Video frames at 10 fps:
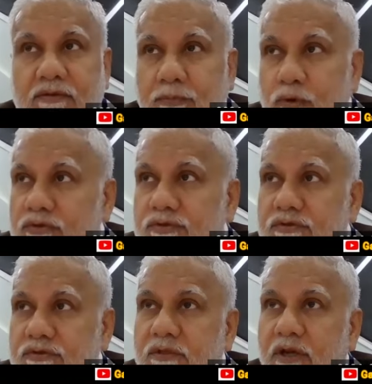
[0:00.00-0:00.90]

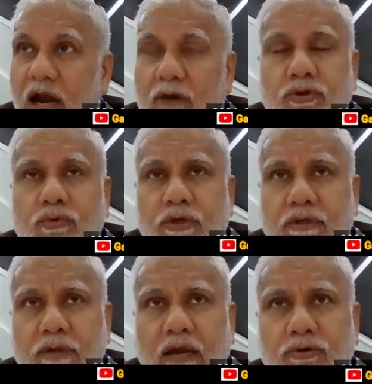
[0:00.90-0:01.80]
suppose how
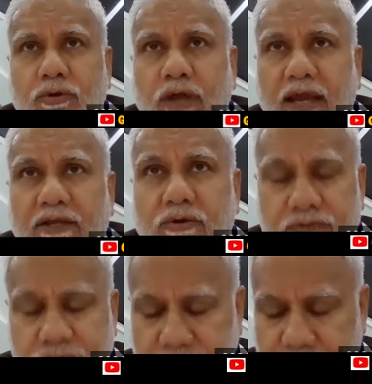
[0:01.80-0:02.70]
do you
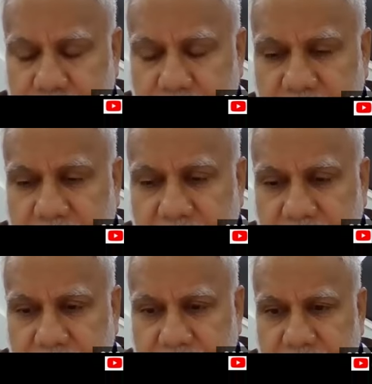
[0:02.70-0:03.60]
diagnose whether it
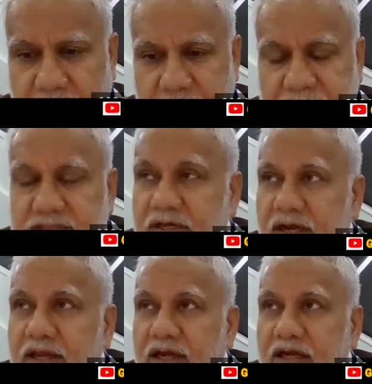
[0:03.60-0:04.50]
is hiatus
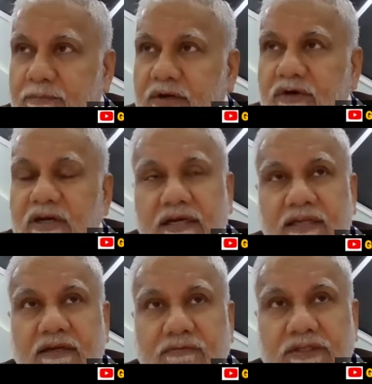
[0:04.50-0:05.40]
hernia number one
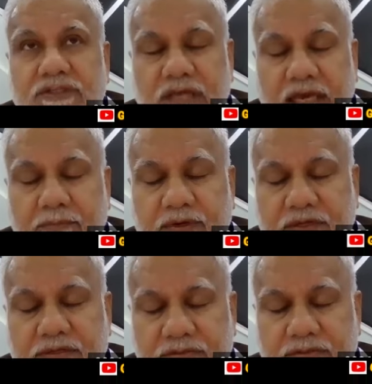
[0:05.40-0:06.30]
and then which type
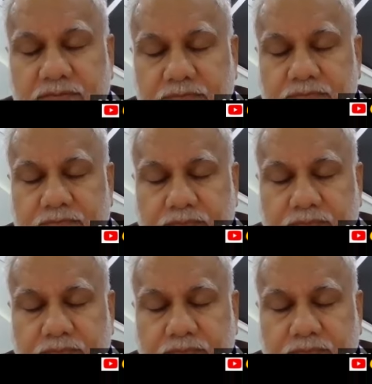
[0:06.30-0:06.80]
it is?